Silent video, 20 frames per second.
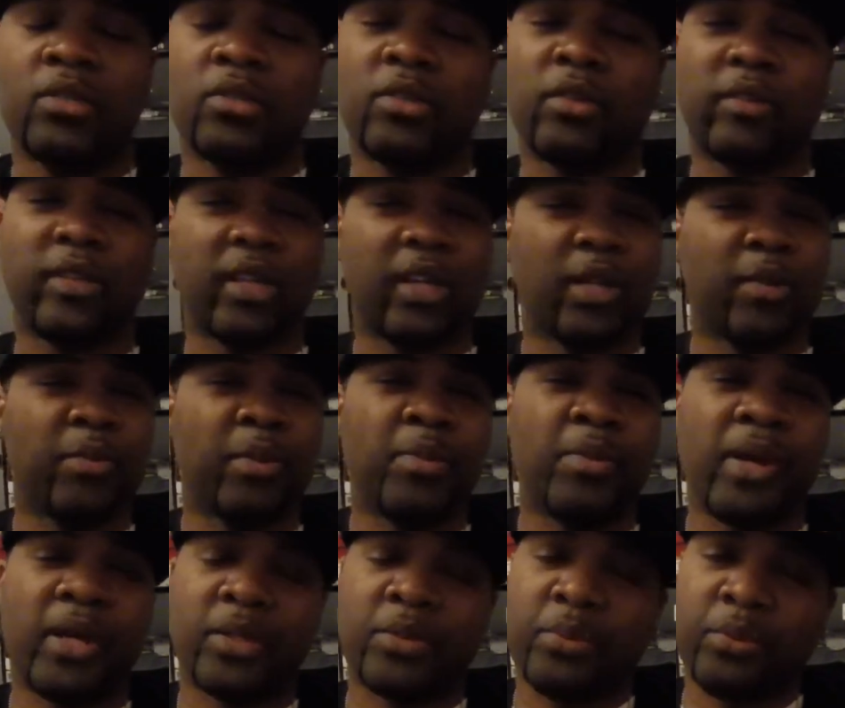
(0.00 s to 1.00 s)
So if they're gonna be
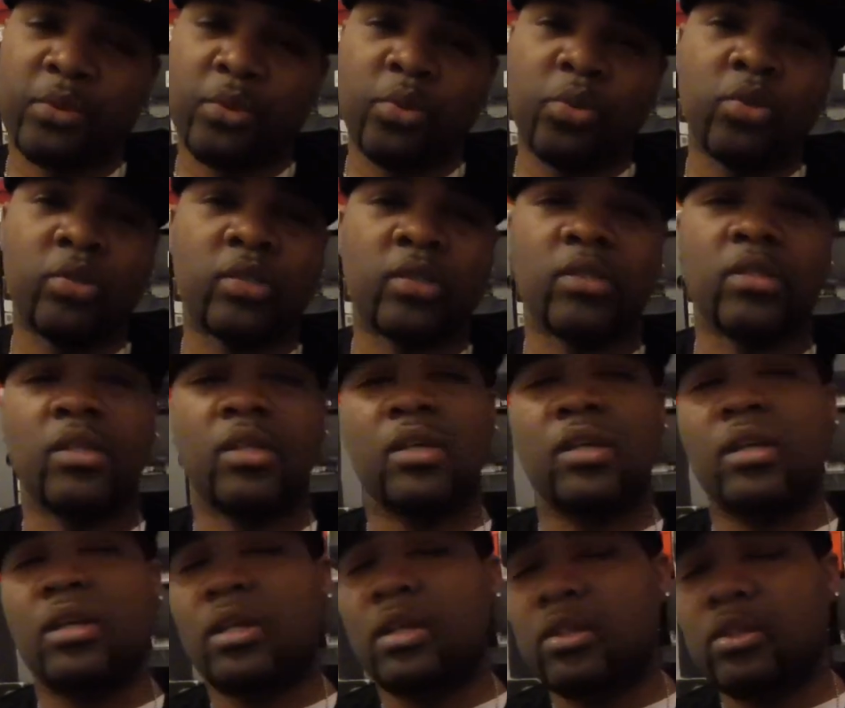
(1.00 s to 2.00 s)
mass produced,
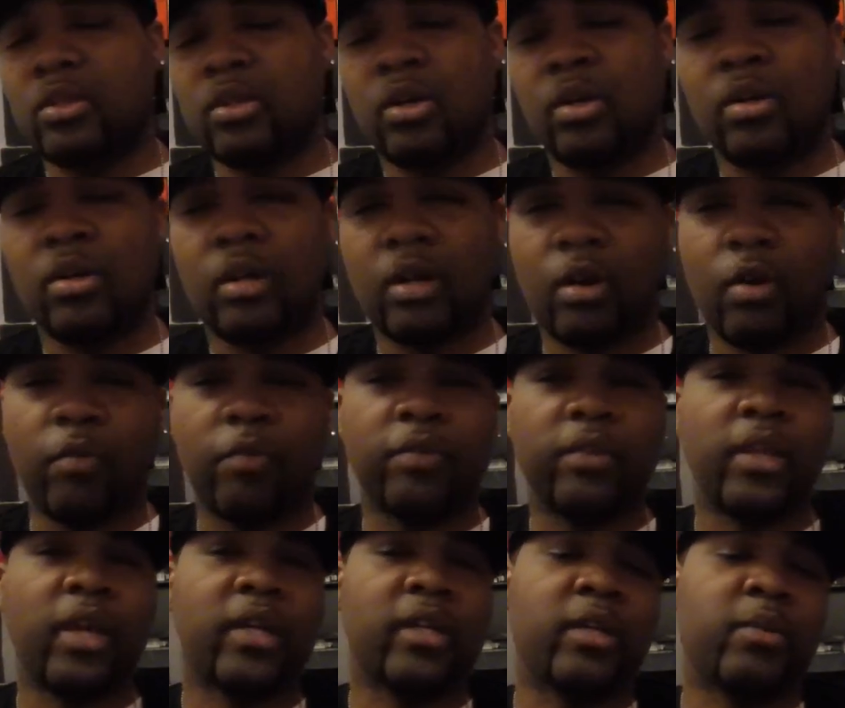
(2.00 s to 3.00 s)
you know,
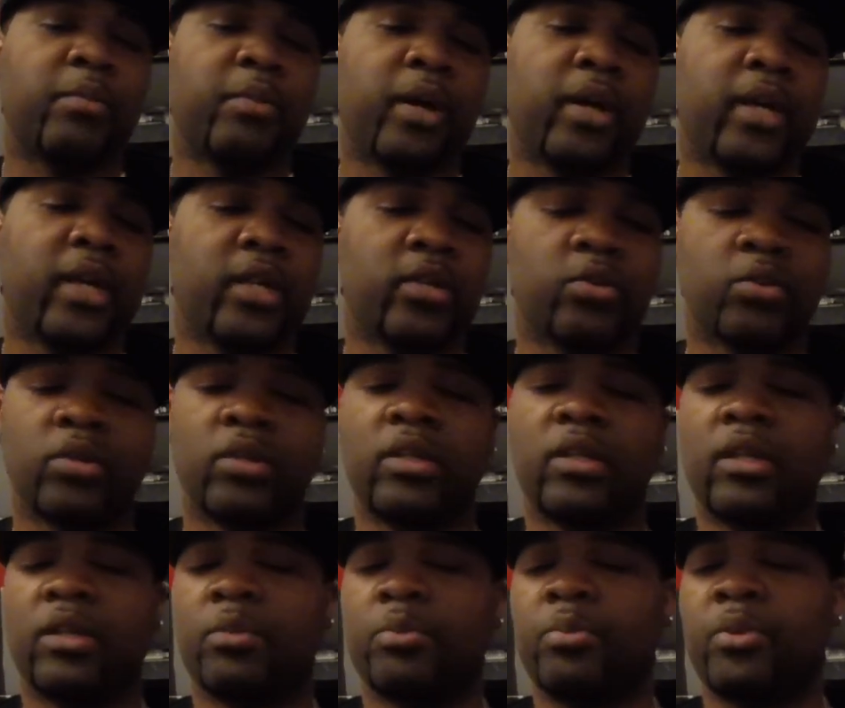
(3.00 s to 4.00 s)
hopefully I get my hands on
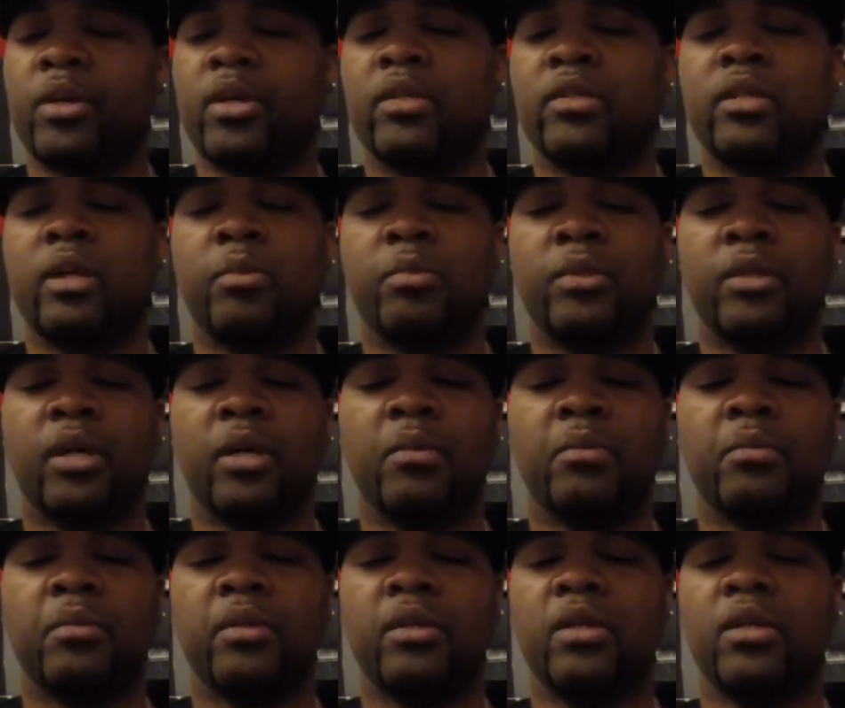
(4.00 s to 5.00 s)
another pair, double up.